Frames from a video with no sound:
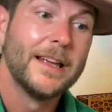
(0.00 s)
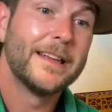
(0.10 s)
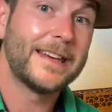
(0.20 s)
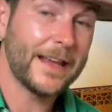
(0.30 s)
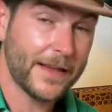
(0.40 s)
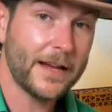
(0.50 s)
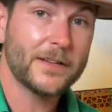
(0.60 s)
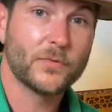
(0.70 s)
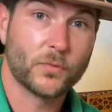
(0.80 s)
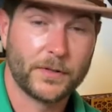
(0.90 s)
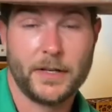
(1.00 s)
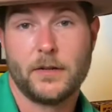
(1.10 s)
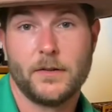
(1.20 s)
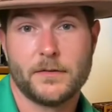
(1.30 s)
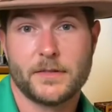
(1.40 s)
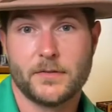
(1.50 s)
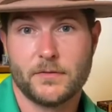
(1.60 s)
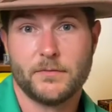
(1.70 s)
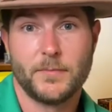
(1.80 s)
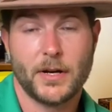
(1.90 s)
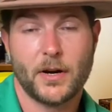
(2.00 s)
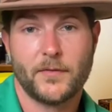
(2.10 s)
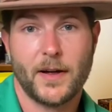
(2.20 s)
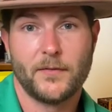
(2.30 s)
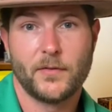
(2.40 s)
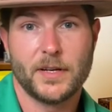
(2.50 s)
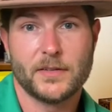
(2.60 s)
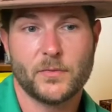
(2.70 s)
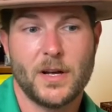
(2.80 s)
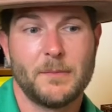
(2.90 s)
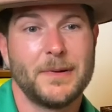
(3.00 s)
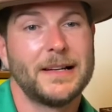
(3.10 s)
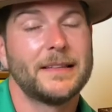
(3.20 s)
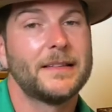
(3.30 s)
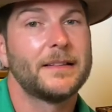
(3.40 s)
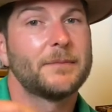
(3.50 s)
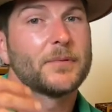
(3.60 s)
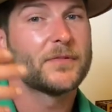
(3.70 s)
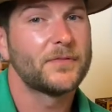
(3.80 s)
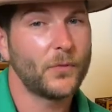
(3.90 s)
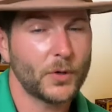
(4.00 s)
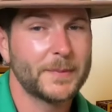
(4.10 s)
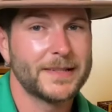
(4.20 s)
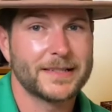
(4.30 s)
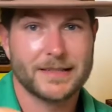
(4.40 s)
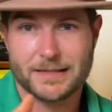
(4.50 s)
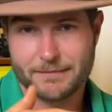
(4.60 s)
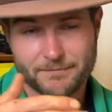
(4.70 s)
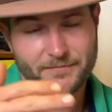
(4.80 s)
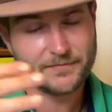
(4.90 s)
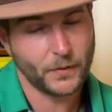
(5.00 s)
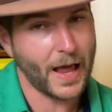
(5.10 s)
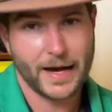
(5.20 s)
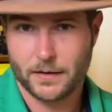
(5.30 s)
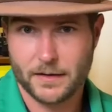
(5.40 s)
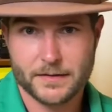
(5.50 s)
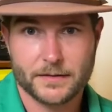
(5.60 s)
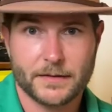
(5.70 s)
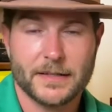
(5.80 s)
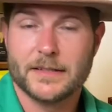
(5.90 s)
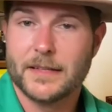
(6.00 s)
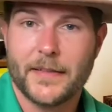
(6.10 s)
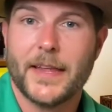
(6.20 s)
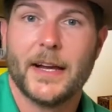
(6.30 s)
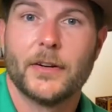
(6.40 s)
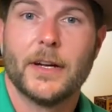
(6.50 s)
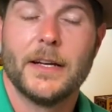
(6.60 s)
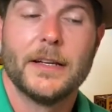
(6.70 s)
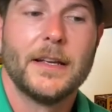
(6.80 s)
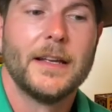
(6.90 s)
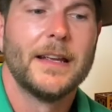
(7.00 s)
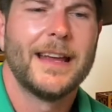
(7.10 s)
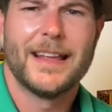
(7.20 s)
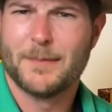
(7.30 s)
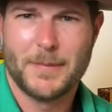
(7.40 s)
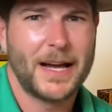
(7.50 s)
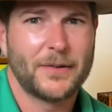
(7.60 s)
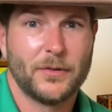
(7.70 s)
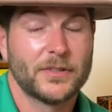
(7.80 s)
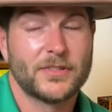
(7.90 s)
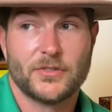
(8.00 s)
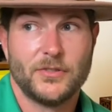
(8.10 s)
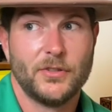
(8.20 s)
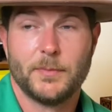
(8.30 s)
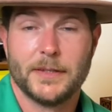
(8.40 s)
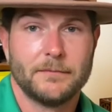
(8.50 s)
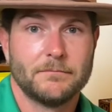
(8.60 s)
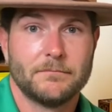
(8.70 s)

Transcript: yeah, that is really close to BR540 as well, but the performance is lackluster. It's not that great. And the bottle looks stupid.